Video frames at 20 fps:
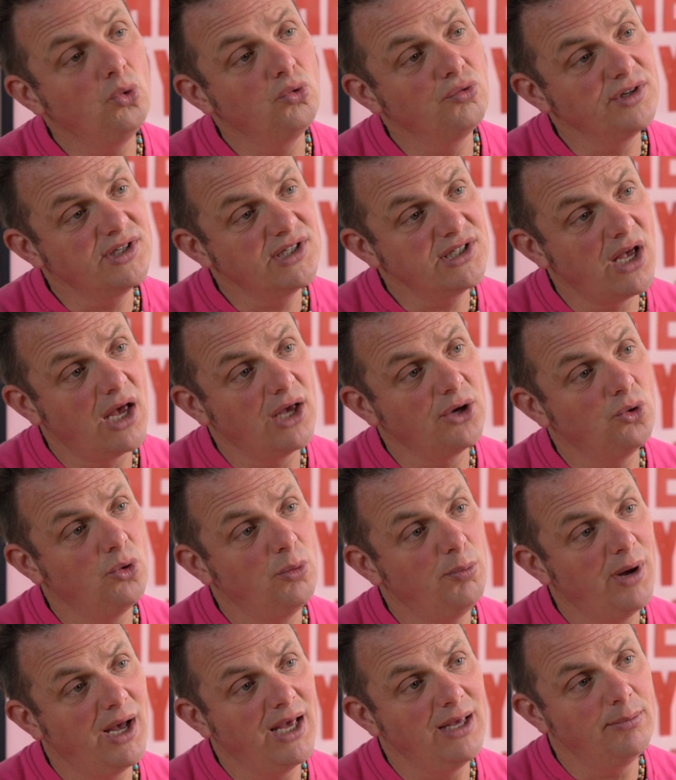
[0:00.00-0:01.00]
recycle
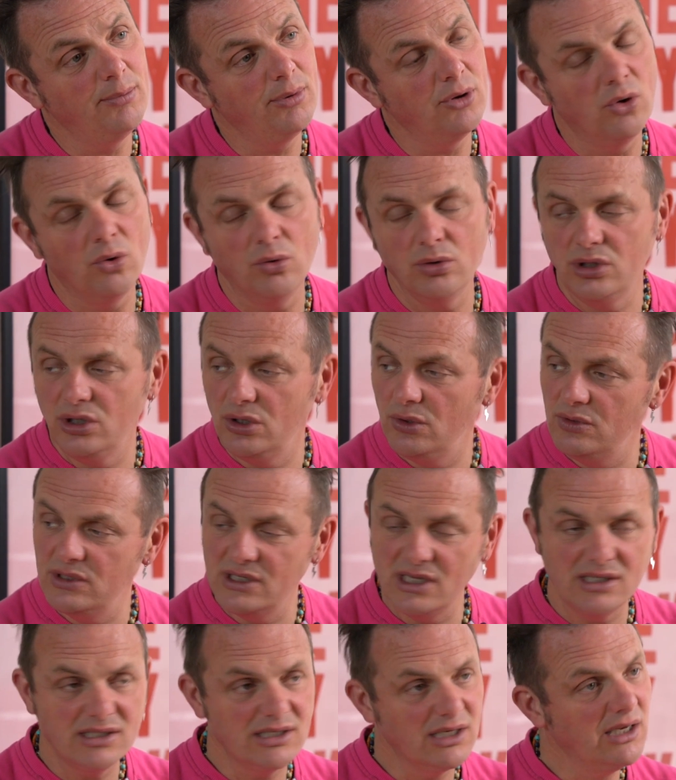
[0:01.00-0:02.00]
paper or use
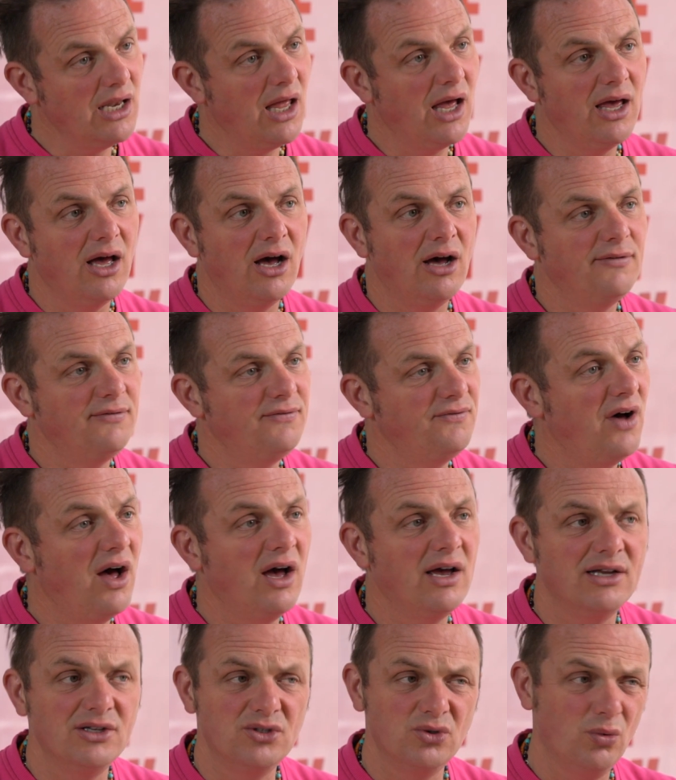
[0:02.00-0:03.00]
it to light our
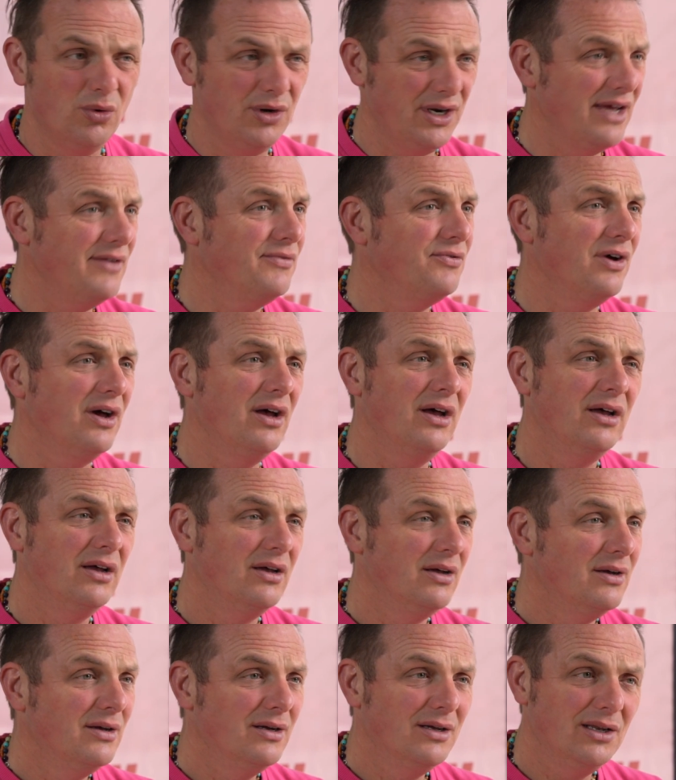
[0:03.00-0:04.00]
fires or whatever
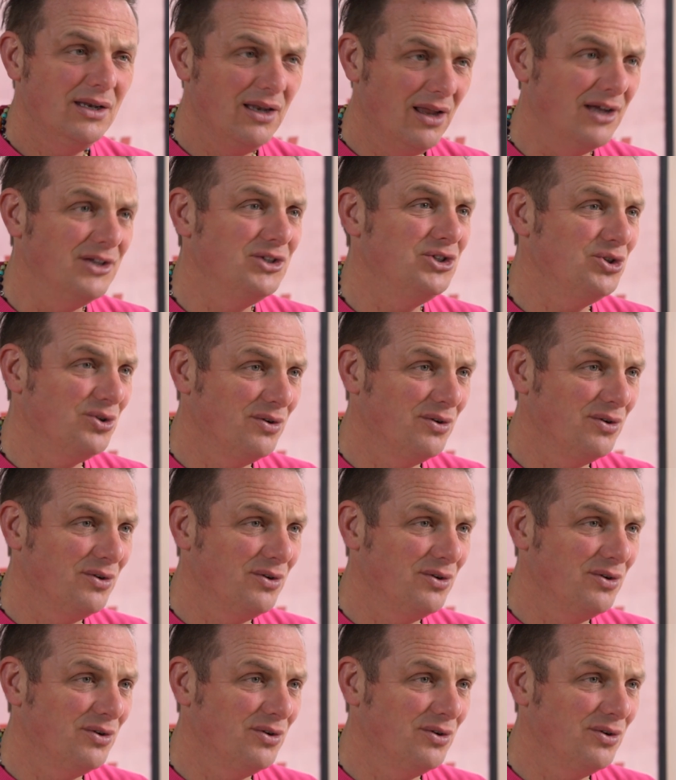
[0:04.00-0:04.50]
lights your